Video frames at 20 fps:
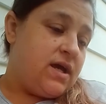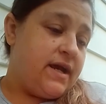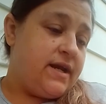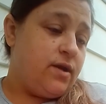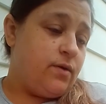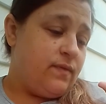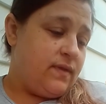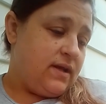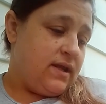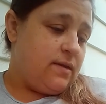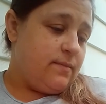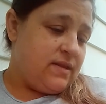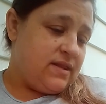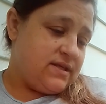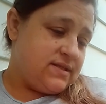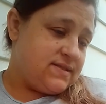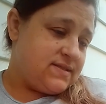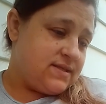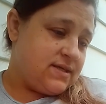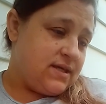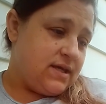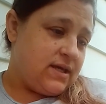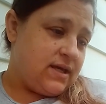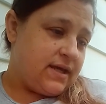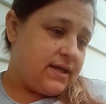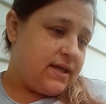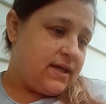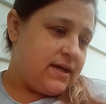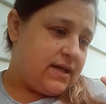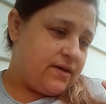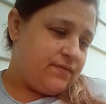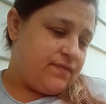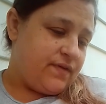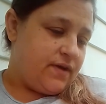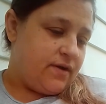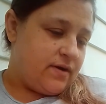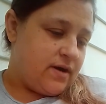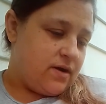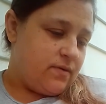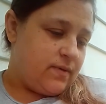I know the name of this thing. I cannot
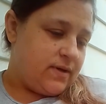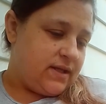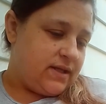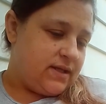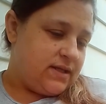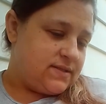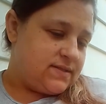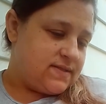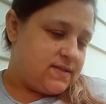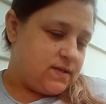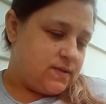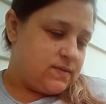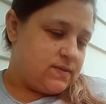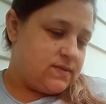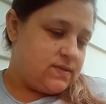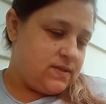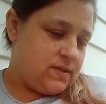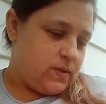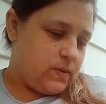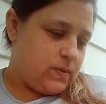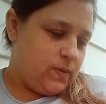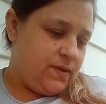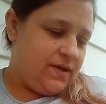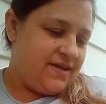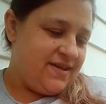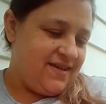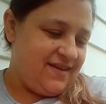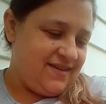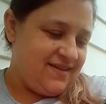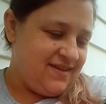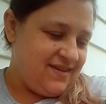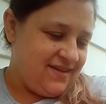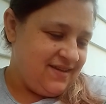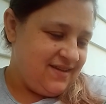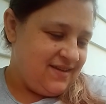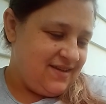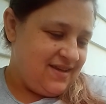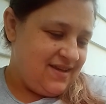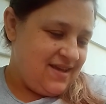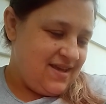figure out what it is though. So,
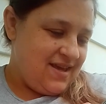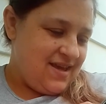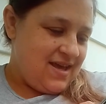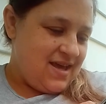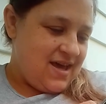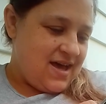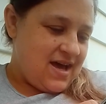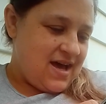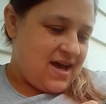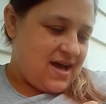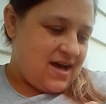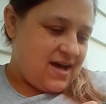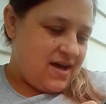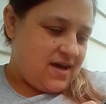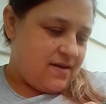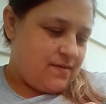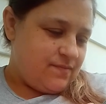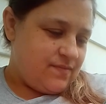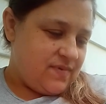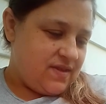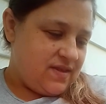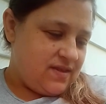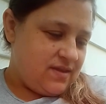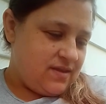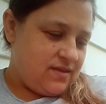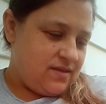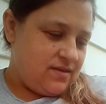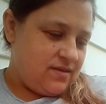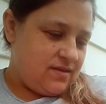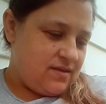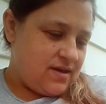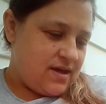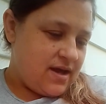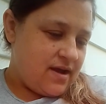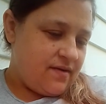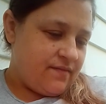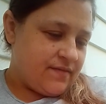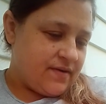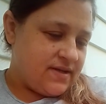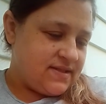um,
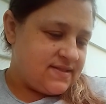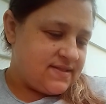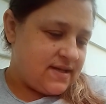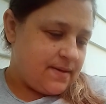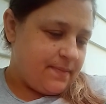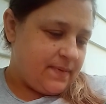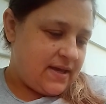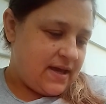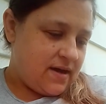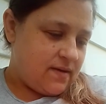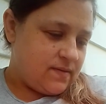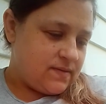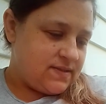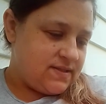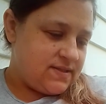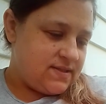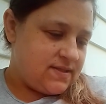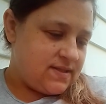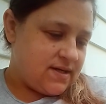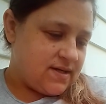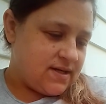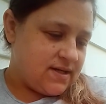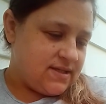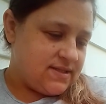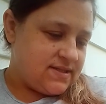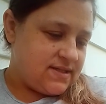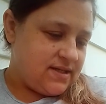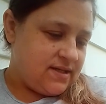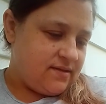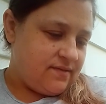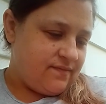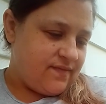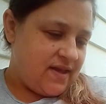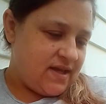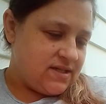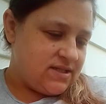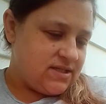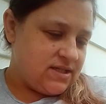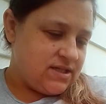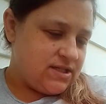every step counts. There is an
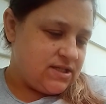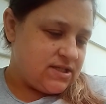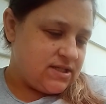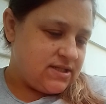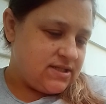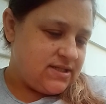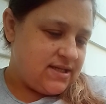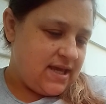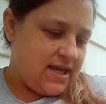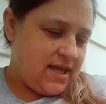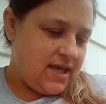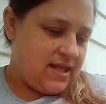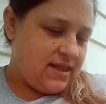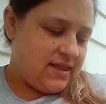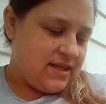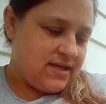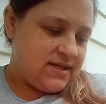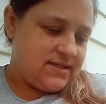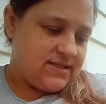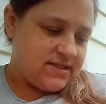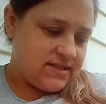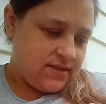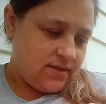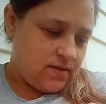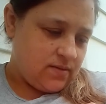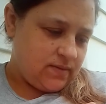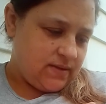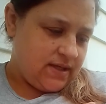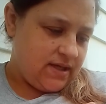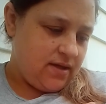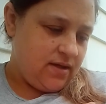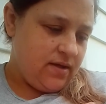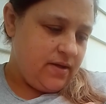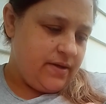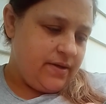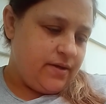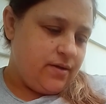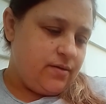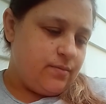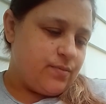advantage in taking things slowly.
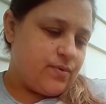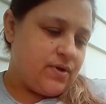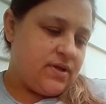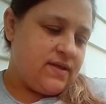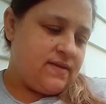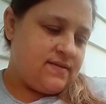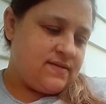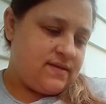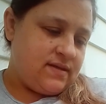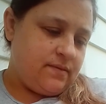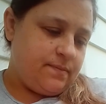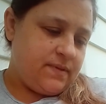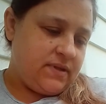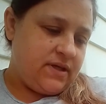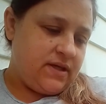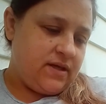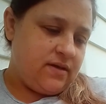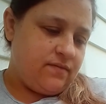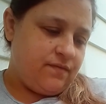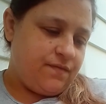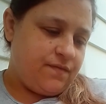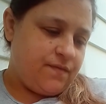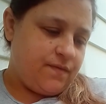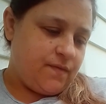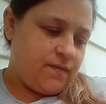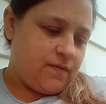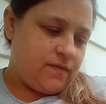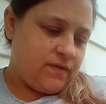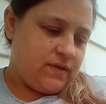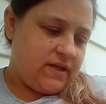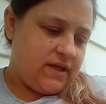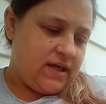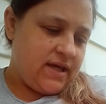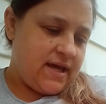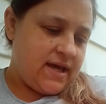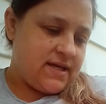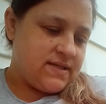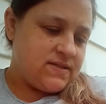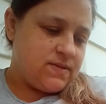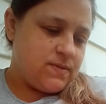Breathe deeply and
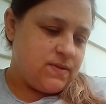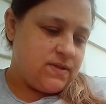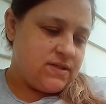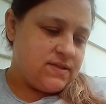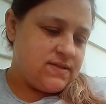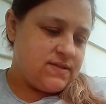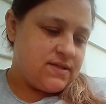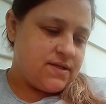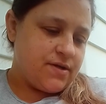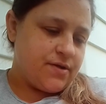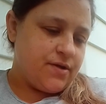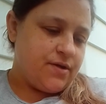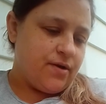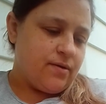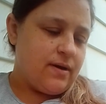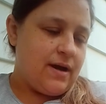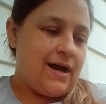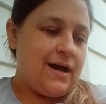fully as you consider your